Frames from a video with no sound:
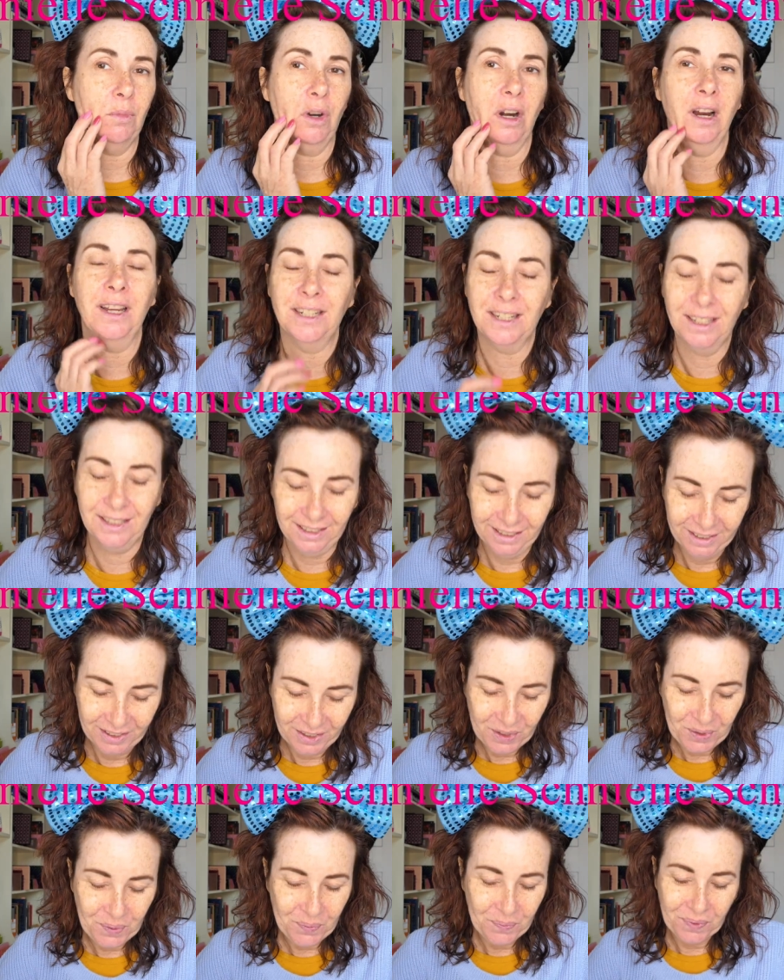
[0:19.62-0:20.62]
right.
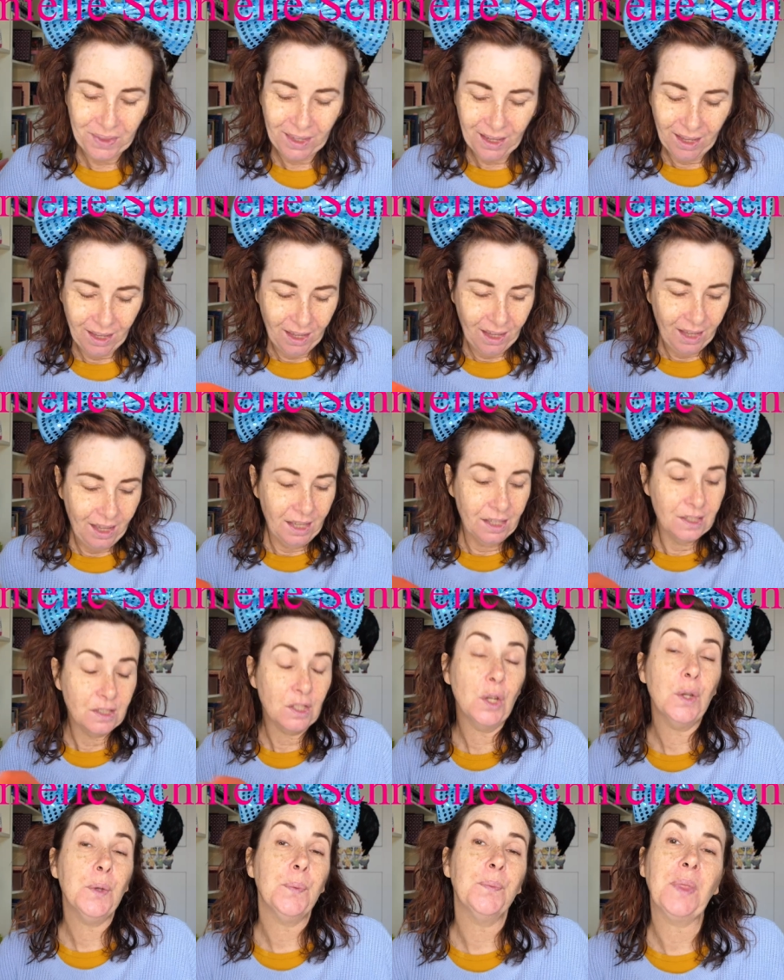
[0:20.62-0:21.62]

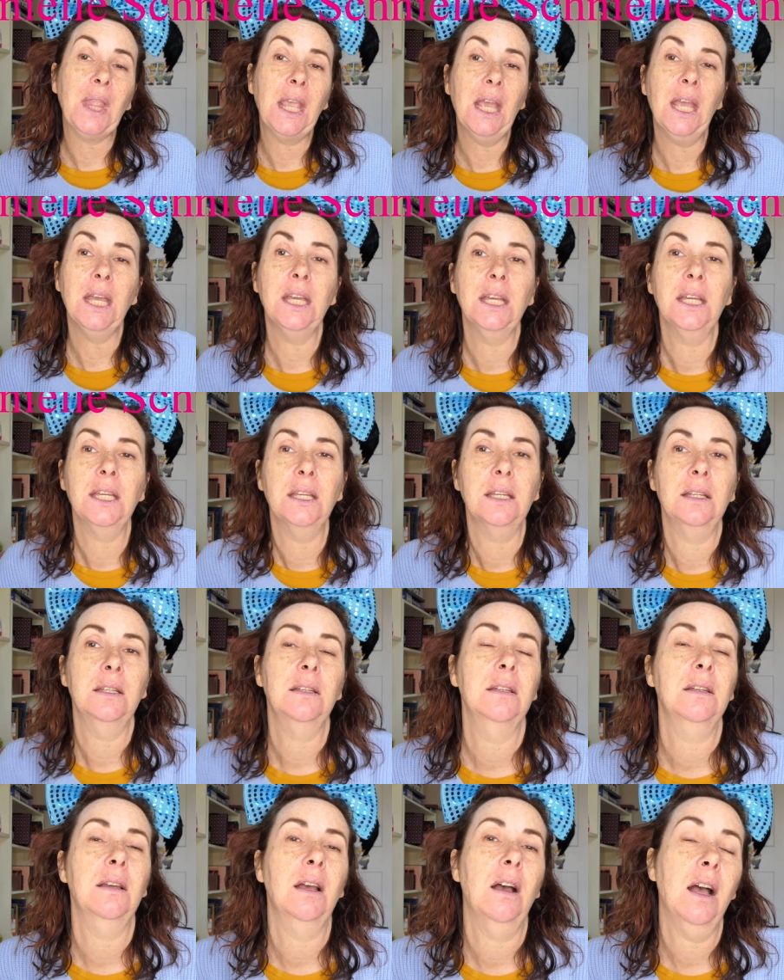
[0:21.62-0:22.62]
so
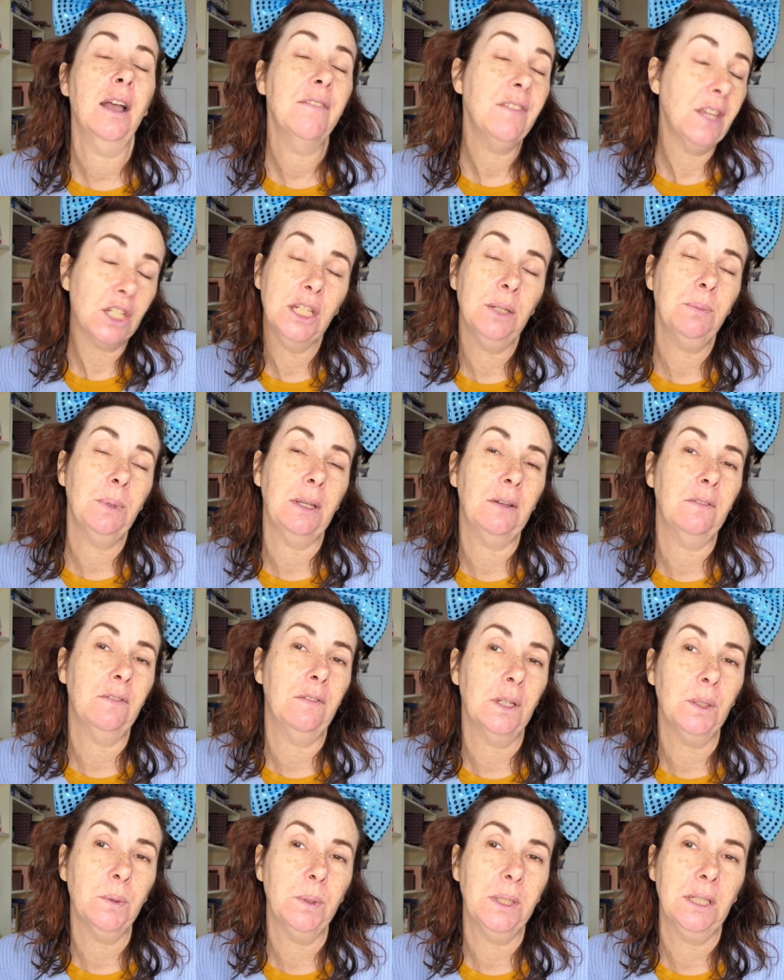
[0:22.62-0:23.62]
I've actually been
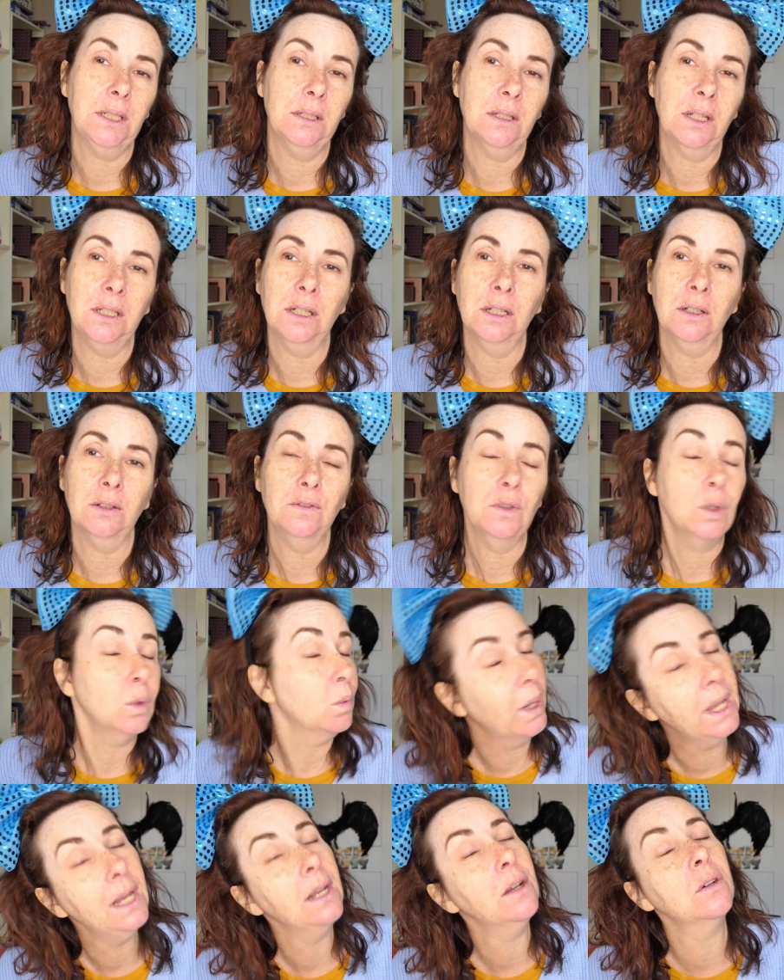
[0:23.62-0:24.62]
following Danielle for
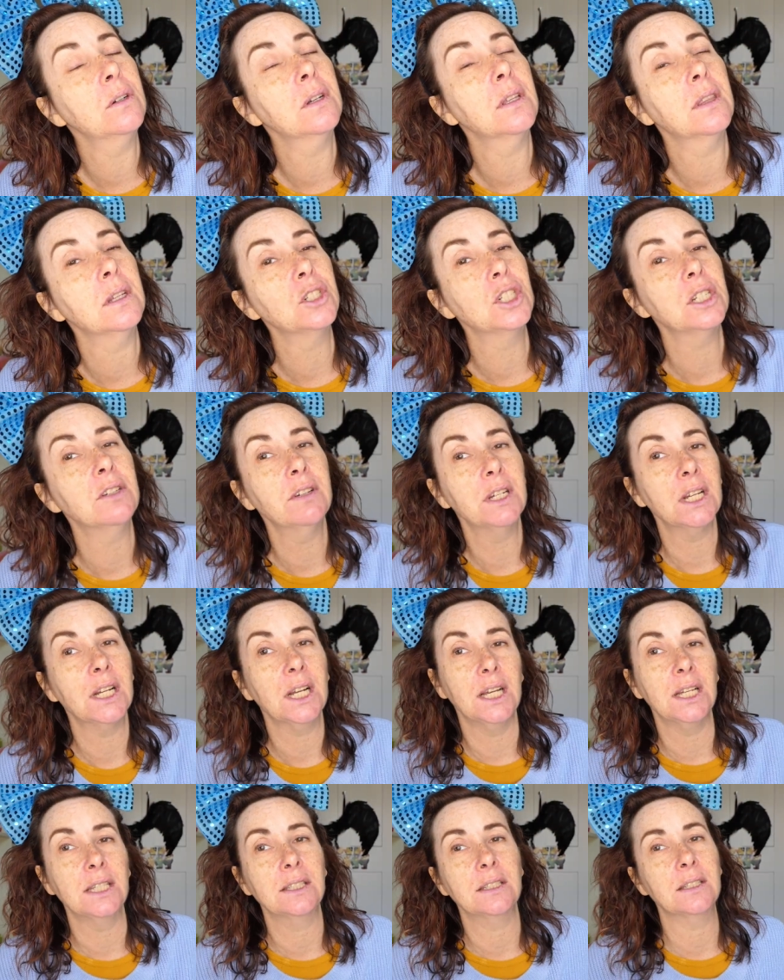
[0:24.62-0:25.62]
way longer than she
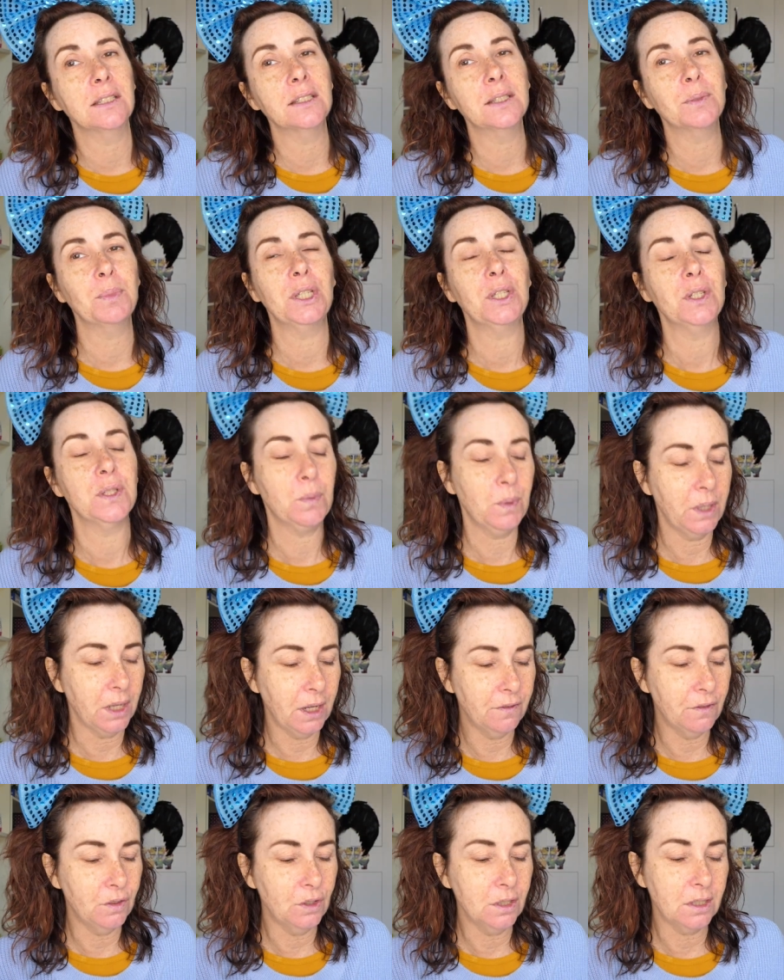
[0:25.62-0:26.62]
realizes because when
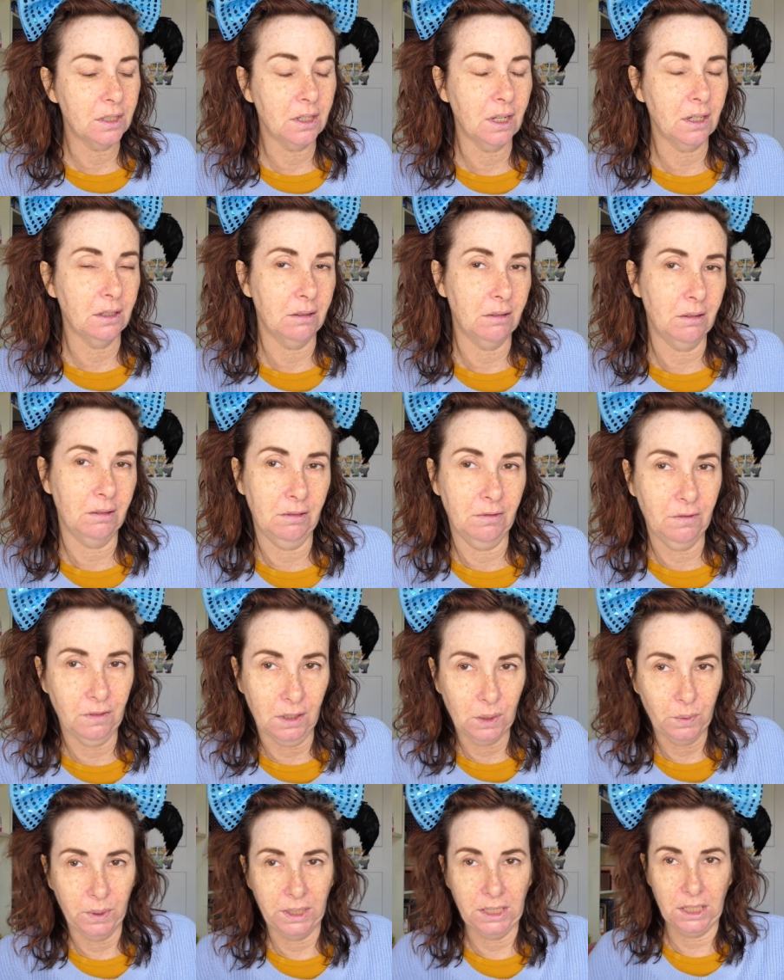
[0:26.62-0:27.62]
I first started
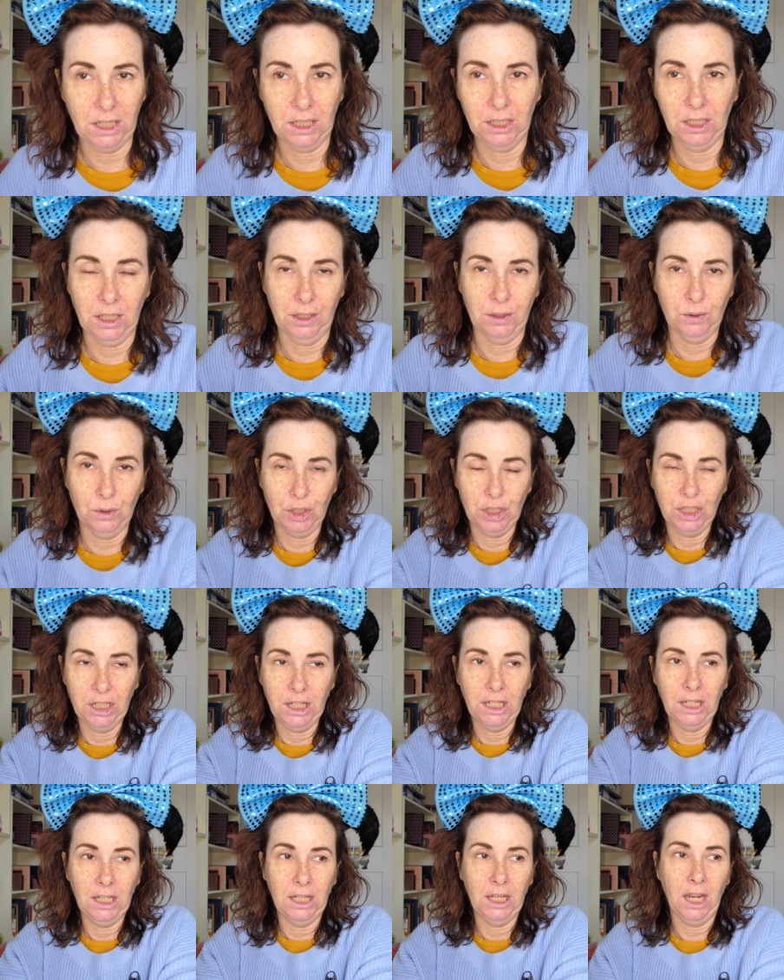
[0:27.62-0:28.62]
following Danielle,
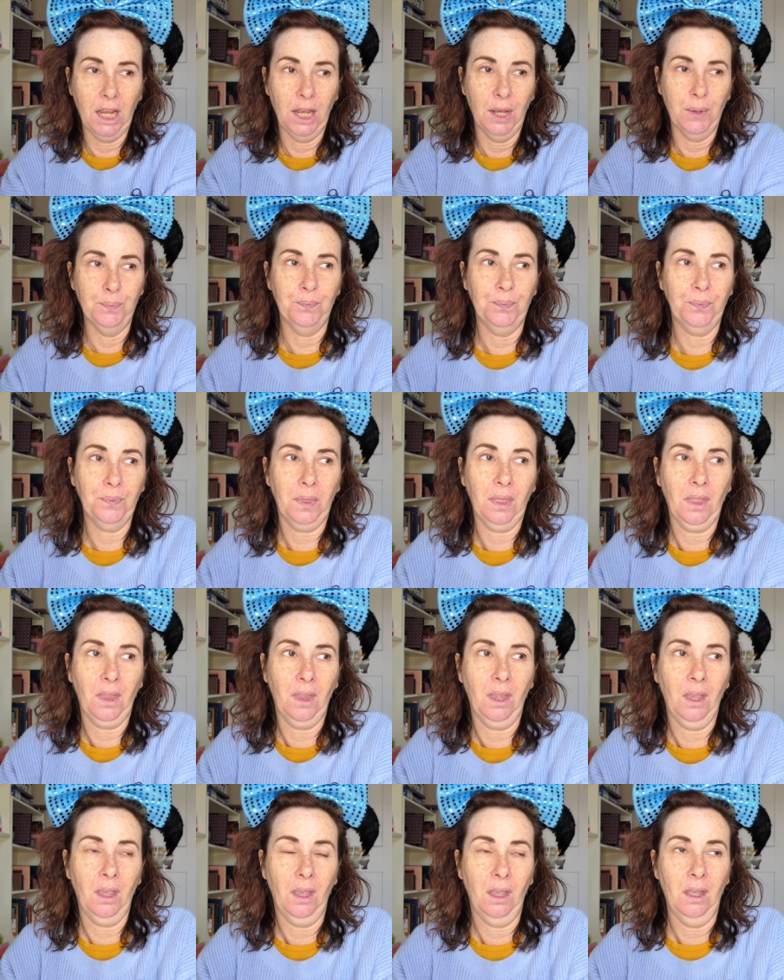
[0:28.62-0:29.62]
she, um,
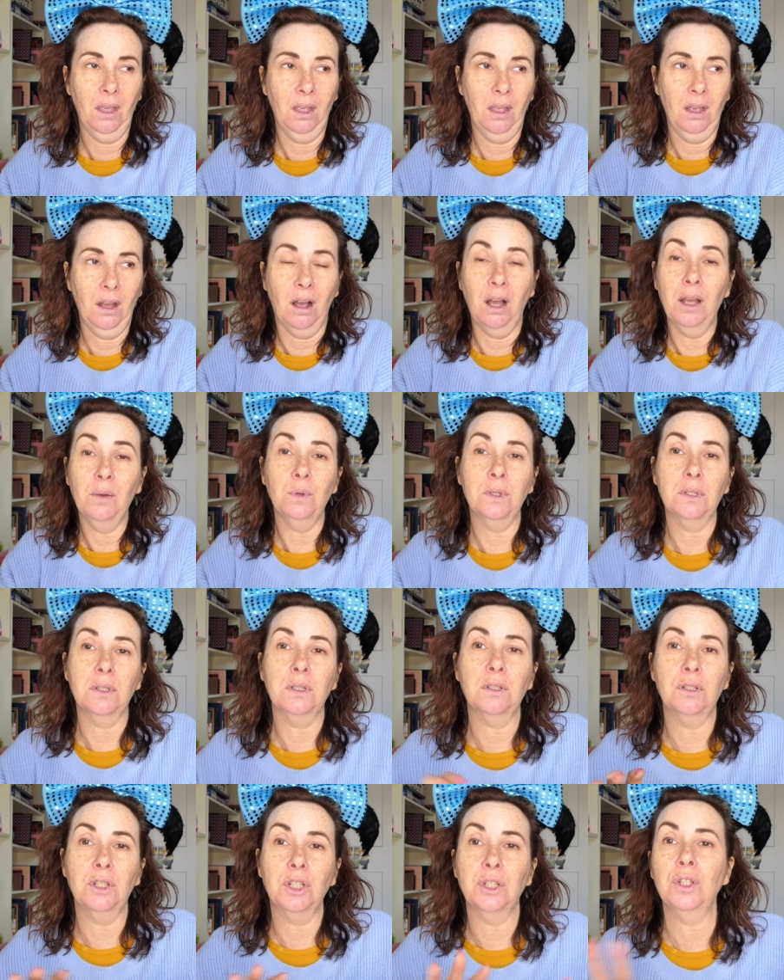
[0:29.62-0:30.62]
I
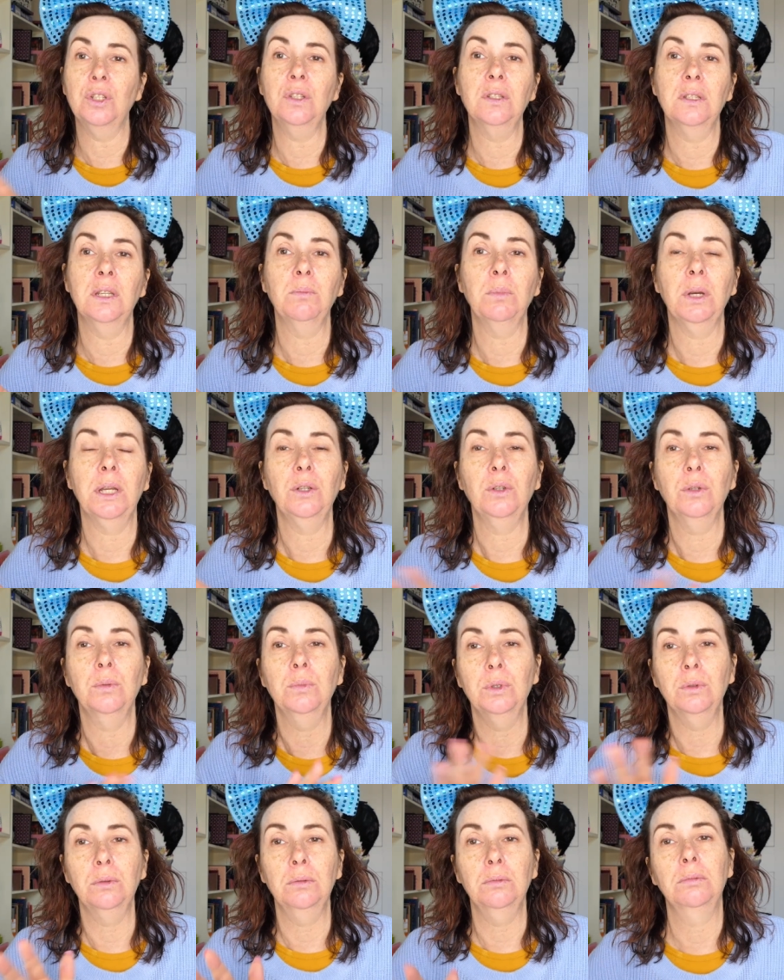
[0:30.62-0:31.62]
was just using my
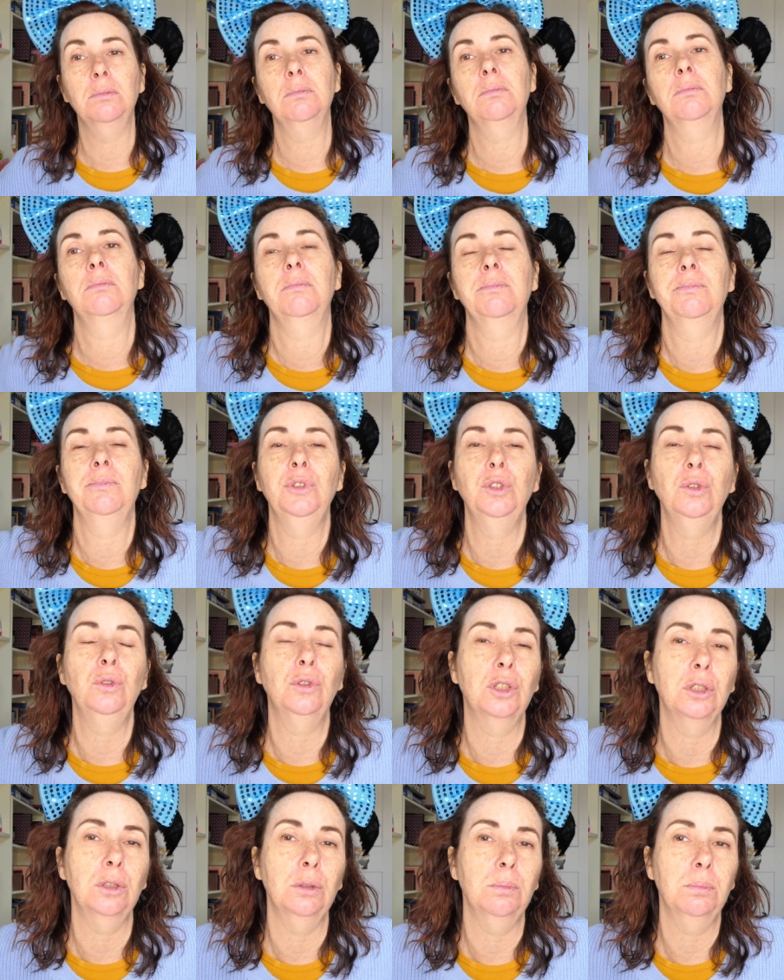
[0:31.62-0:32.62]
normal
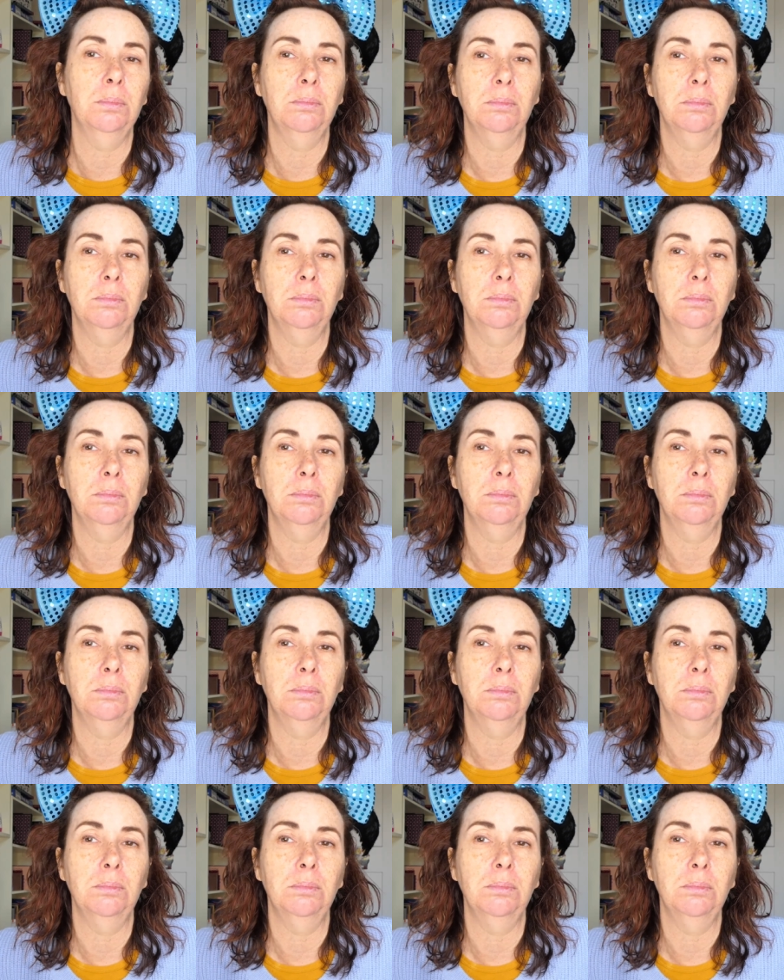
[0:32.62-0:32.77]
YouTube,